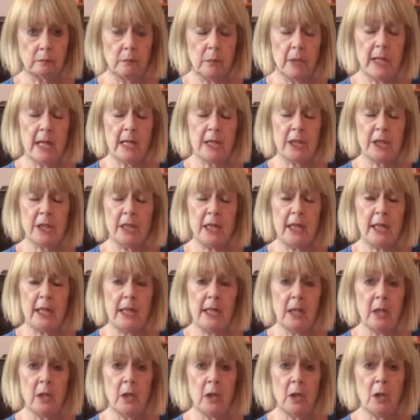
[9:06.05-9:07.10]
But
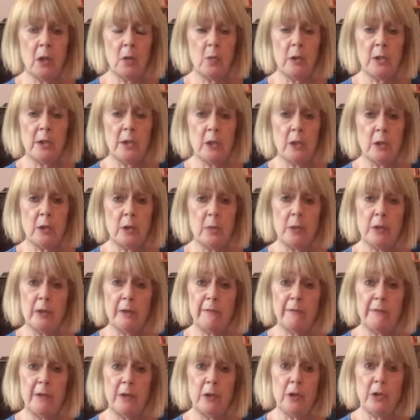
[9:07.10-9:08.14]
actually, we don't know what
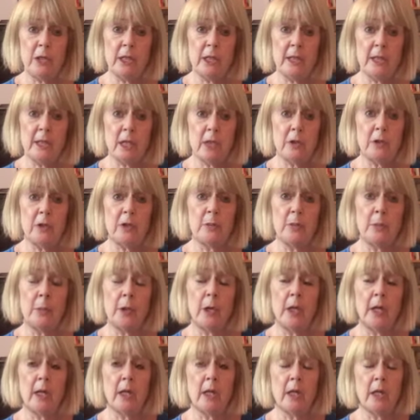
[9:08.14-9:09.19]
the future is going to
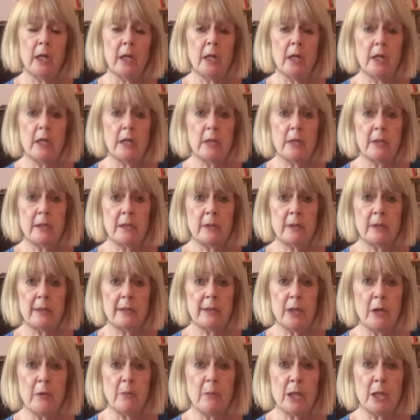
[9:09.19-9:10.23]
bring. So it's
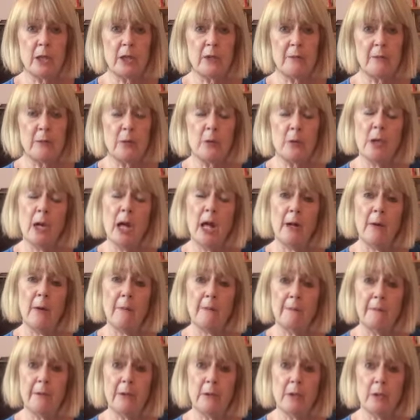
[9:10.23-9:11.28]
so much more
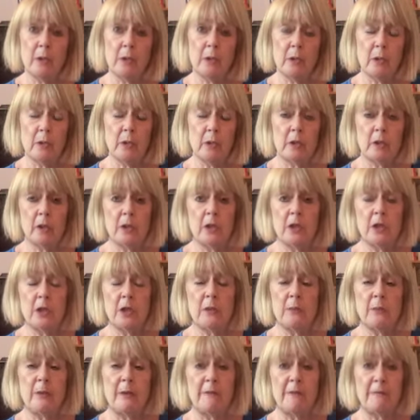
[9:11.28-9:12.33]
helpful
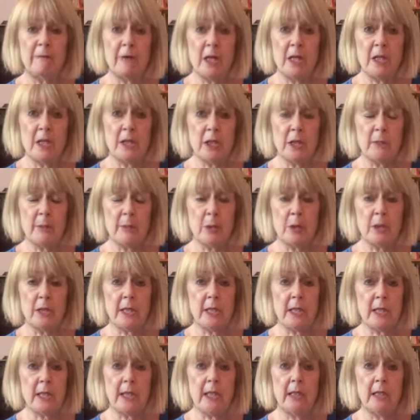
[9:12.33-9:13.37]
to befriend our
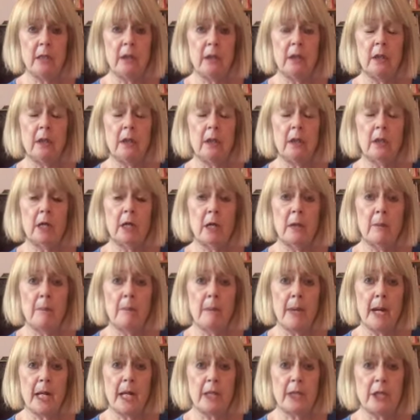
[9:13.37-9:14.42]
body and come
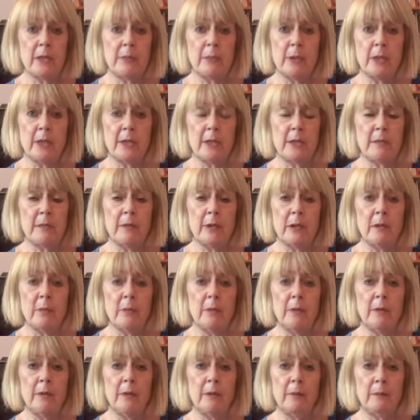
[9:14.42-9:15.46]
back to the present
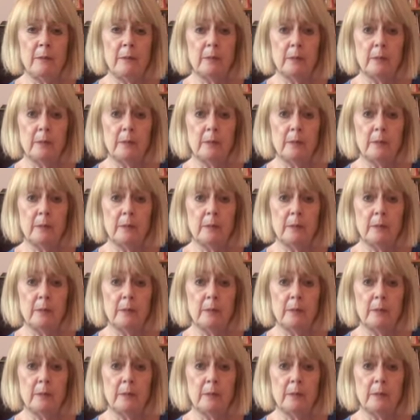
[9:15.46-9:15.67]
moment.